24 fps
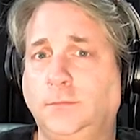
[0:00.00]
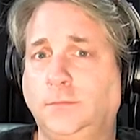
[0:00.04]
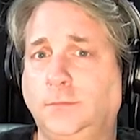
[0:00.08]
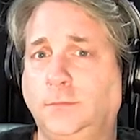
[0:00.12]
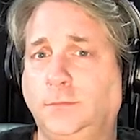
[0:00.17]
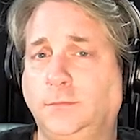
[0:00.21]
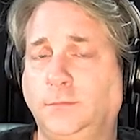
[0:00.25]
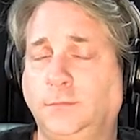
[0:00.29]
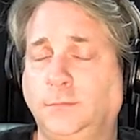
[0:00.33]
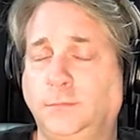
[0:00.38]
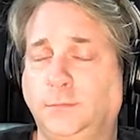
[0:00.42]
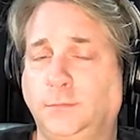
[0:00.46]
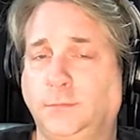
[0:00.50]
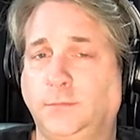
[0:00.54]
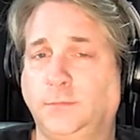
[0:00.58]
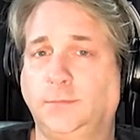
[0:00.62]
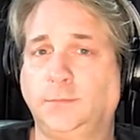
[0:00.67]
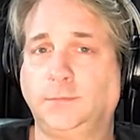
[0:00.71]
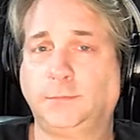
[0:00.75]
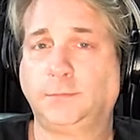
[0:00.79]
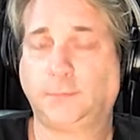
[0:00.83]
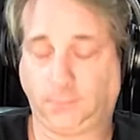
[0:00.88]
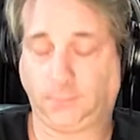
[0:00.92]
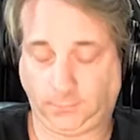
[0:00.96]

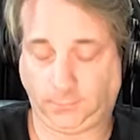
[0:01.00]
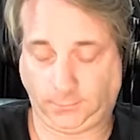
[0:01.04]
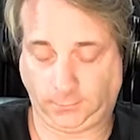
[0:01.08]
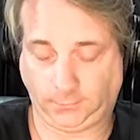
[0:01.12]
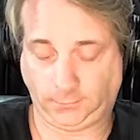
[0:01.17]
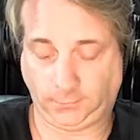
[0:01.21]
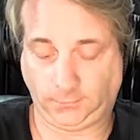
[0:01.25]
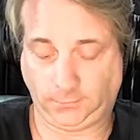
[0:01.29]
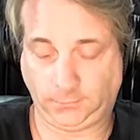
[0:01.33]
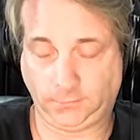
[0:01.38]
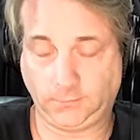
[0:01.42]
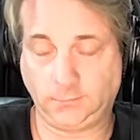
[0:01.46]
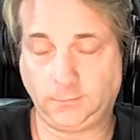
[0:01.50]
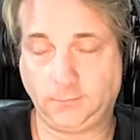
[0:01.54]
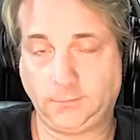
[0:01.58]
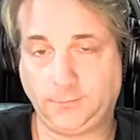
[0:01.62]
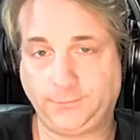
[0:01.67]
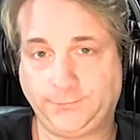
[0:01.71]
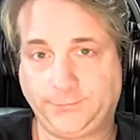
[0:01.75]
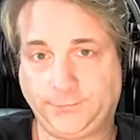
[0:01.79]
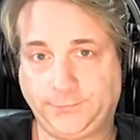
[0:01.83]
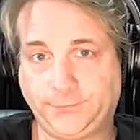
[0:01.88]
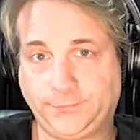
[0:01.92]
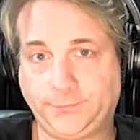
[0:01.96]

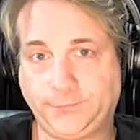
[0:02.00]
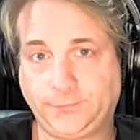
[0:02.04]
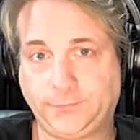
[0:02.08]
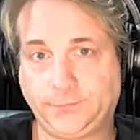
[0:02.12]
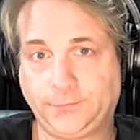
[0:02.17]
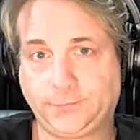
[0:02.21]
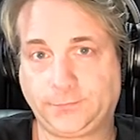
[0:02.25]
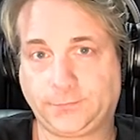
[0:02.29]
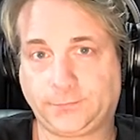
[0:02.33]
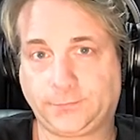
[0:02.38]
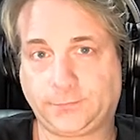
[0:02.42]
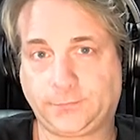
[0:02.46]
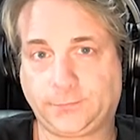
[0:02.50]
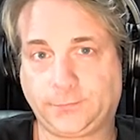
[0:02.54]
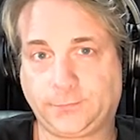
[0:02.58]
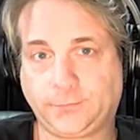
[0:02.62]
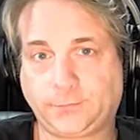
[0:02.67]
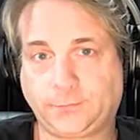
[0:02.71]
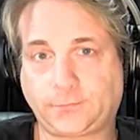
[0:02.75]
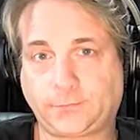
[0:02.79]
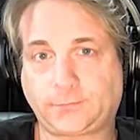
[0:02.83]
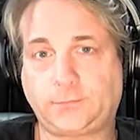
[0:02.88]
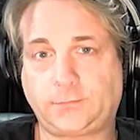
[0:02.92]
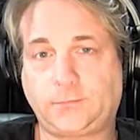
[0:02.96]

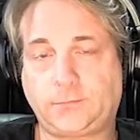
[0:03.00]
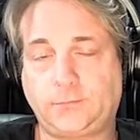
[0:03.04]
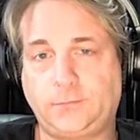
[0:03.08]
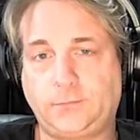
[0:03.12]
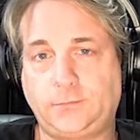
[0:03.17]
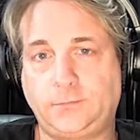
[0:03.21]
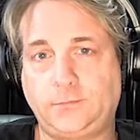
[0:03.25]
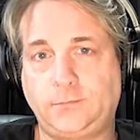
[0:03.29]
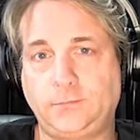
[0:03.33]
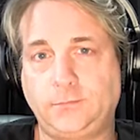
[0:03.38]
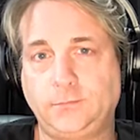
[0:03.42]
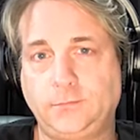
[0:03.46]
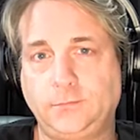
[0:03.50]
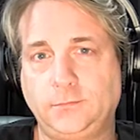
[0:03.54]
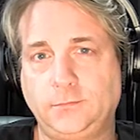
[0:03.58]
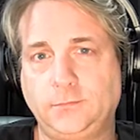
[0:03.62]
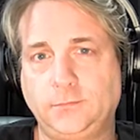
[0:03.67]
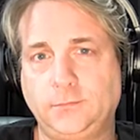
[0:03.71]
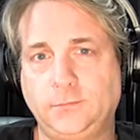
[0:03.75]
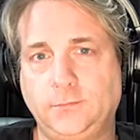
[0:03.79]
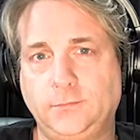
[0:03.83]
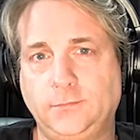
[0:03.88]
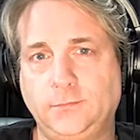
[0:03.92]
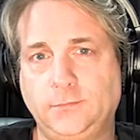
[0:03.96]

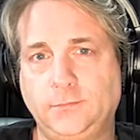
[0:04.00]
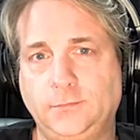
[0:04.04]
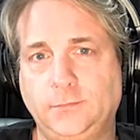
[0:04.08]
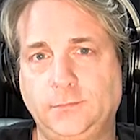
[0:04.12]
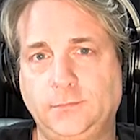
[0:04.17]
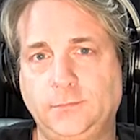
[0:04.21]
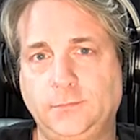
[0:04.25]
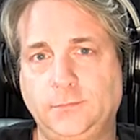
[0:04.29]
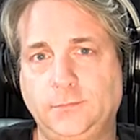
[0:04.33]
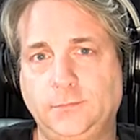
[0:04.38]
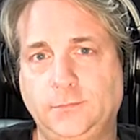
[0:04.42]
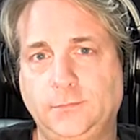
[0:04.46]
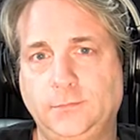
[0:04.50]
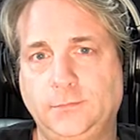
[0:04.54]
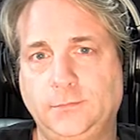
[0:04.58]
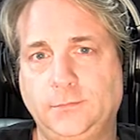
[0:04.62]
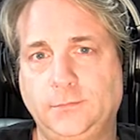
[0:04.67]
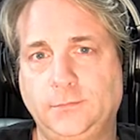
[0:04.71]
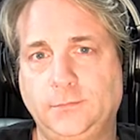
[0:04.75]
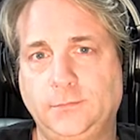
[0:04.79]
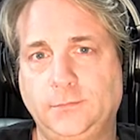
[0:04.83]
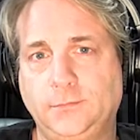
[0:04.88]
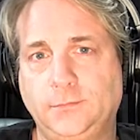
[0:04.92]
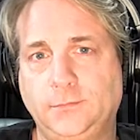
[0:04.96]

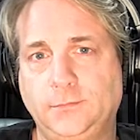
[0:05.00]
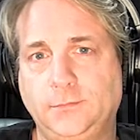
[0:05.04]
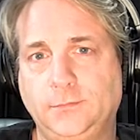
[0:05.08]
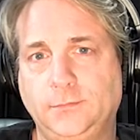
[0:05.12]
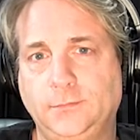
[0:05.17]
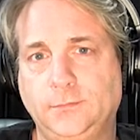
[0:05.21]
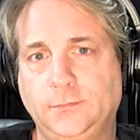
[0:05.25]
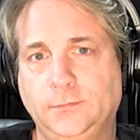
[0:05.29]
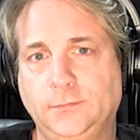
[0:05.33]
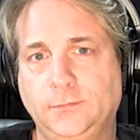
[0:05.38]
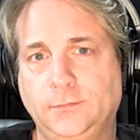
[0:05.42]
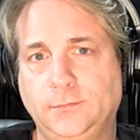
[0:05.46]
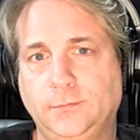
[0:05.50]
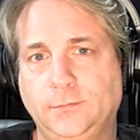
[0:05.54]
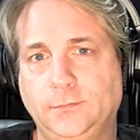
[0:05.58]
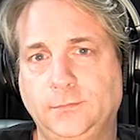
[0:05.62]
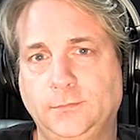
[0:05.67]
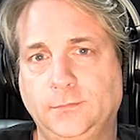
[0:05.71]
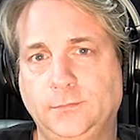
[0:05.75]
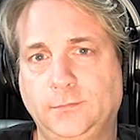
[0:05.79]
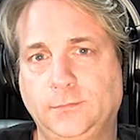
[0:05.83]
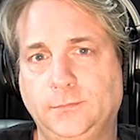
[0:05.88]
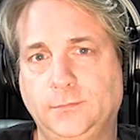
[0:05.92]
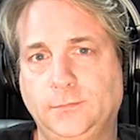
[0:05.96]

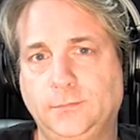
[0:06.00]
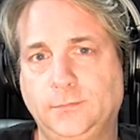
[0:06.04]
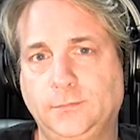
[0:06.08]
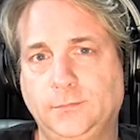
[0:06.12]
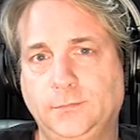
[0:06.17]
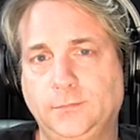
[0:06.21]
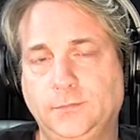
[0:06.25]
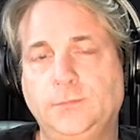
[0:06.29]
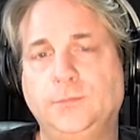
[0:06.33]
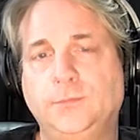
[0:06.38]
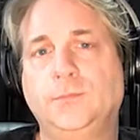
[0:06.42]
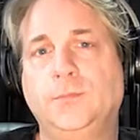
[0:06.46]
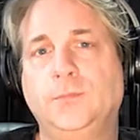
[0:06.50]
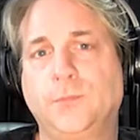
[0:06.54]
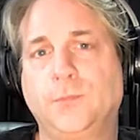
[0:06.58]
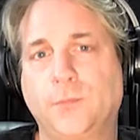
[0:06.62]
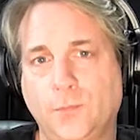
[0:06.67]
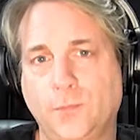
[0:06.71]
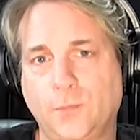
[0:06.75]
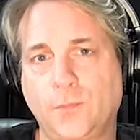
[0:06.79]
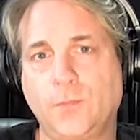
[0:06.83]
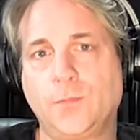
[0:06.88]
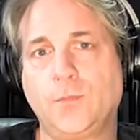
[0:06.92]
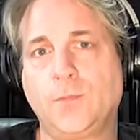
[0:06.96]

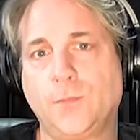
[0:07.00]
No words are spoken by the person on screen.